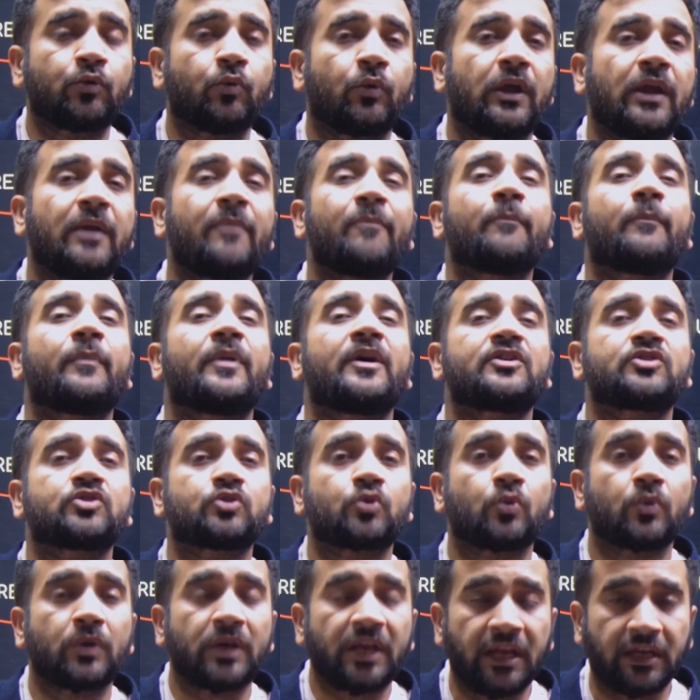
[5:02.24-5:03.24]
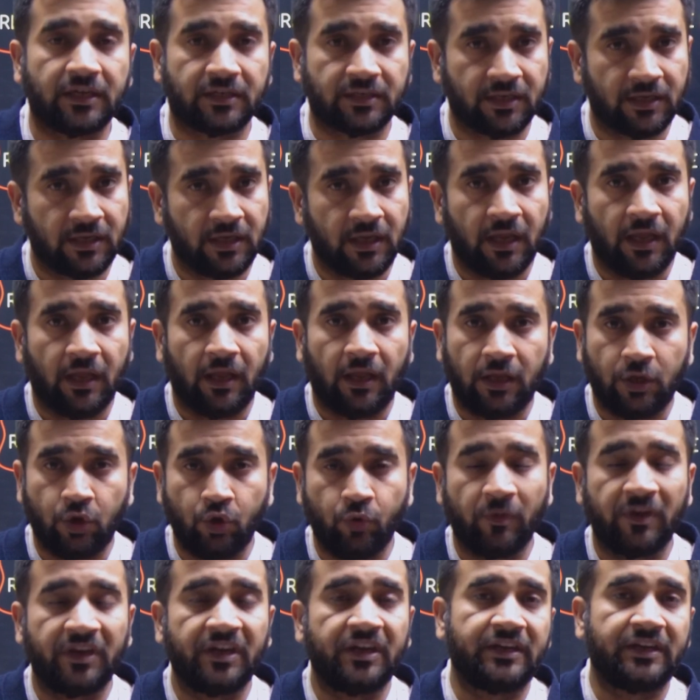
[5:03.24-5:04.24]
impersonate
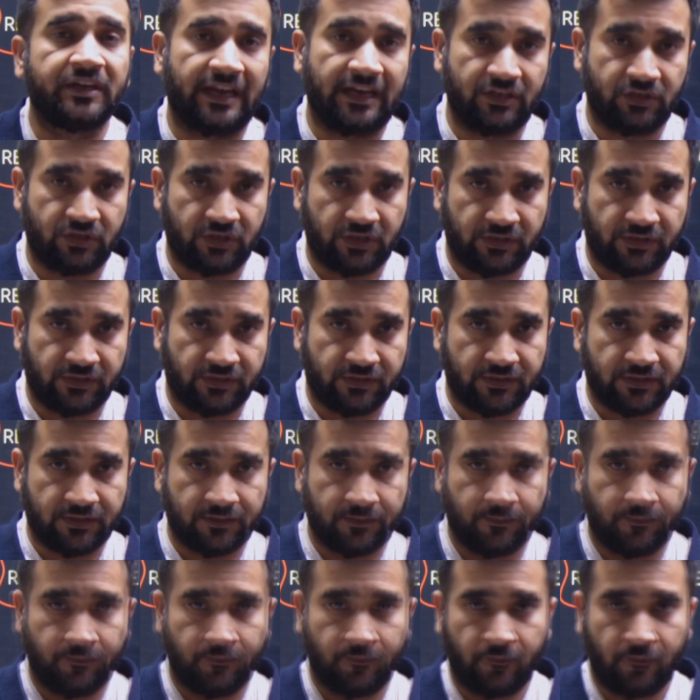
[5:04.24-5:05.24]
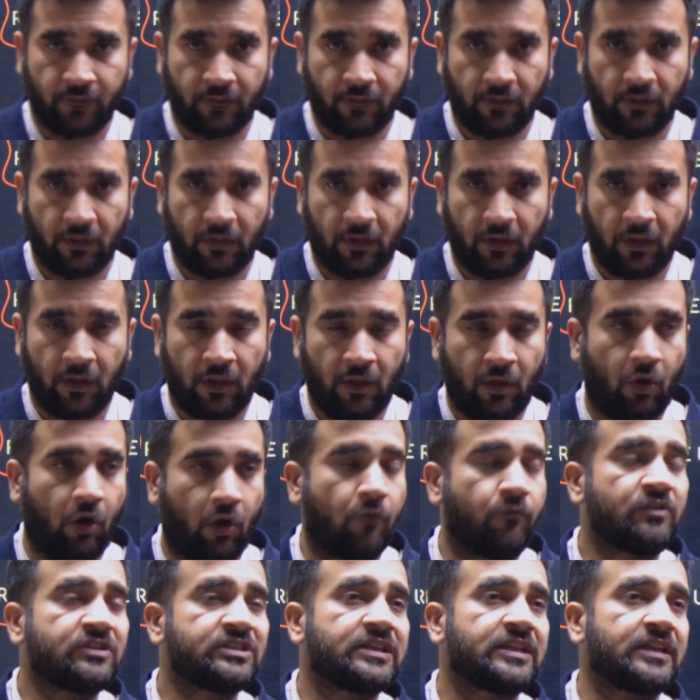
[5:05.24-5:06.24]
human intelligence.
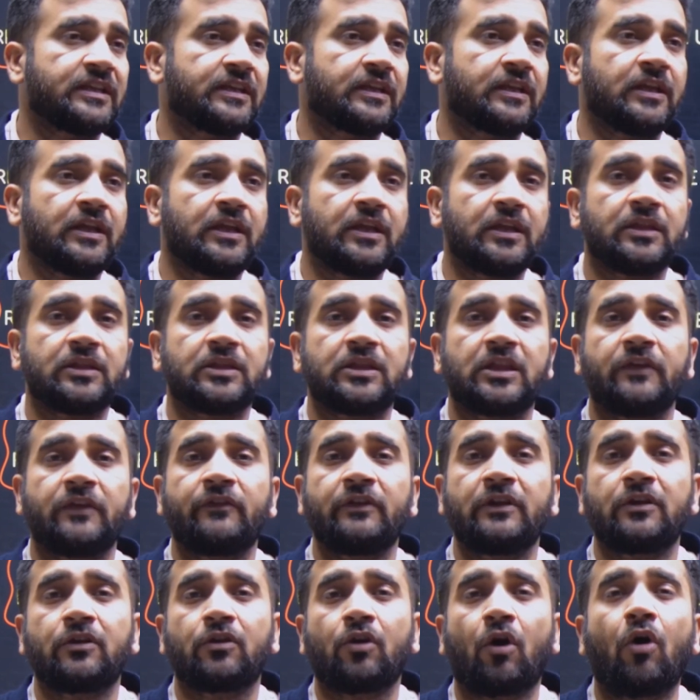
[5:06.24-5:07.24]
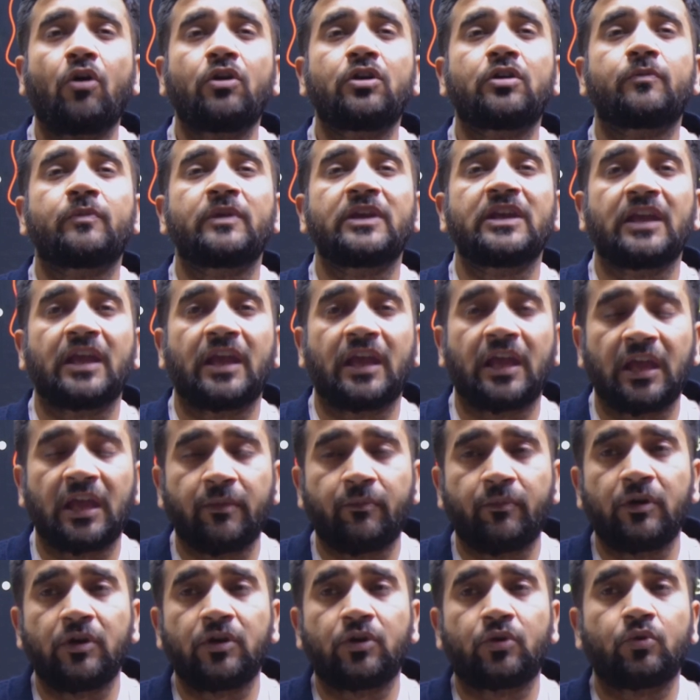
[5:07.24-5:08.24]
Obviously, they will not be
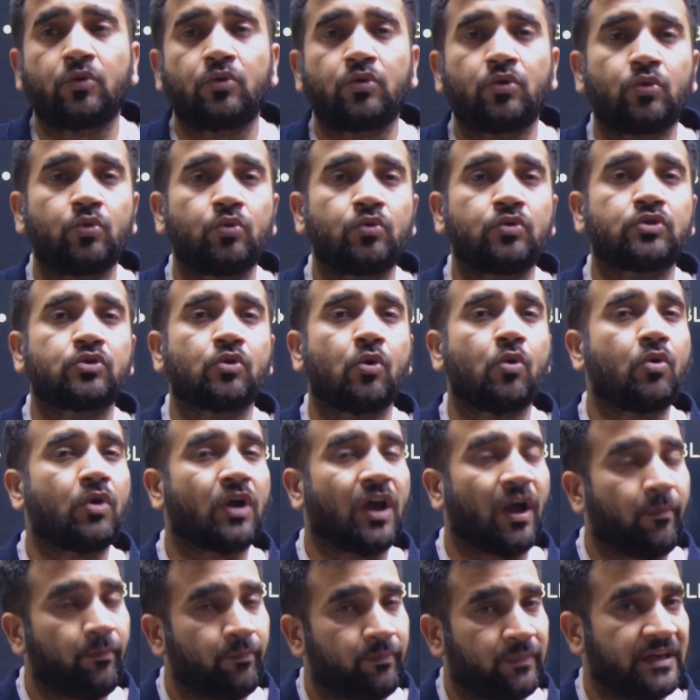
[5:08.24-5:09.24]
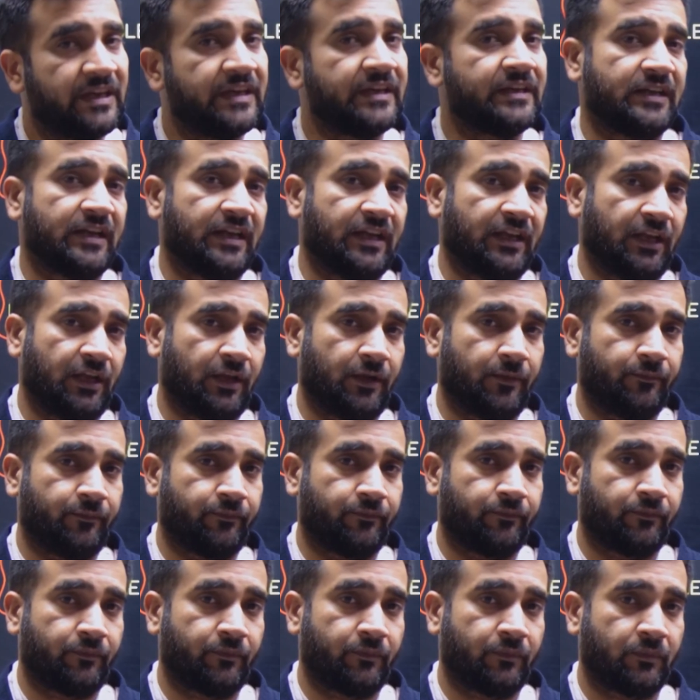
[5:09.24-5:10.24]
able to do so completely
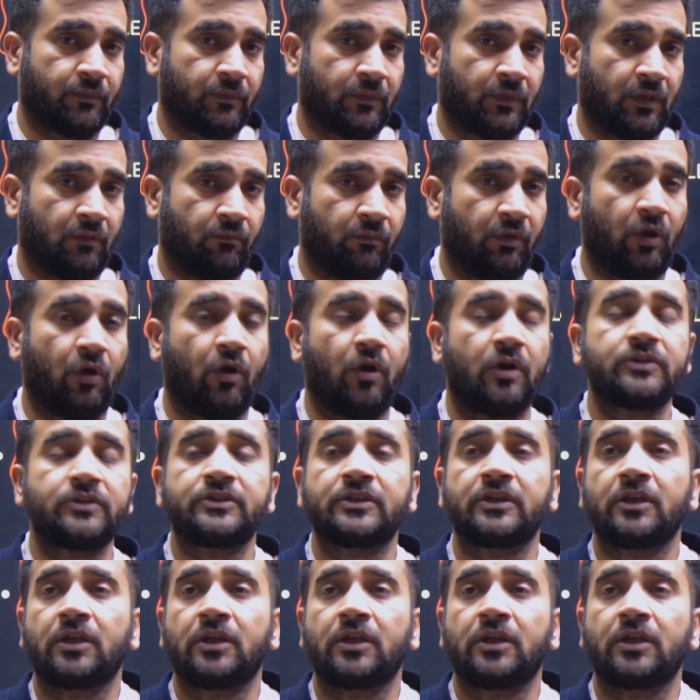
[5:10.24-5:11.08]
because,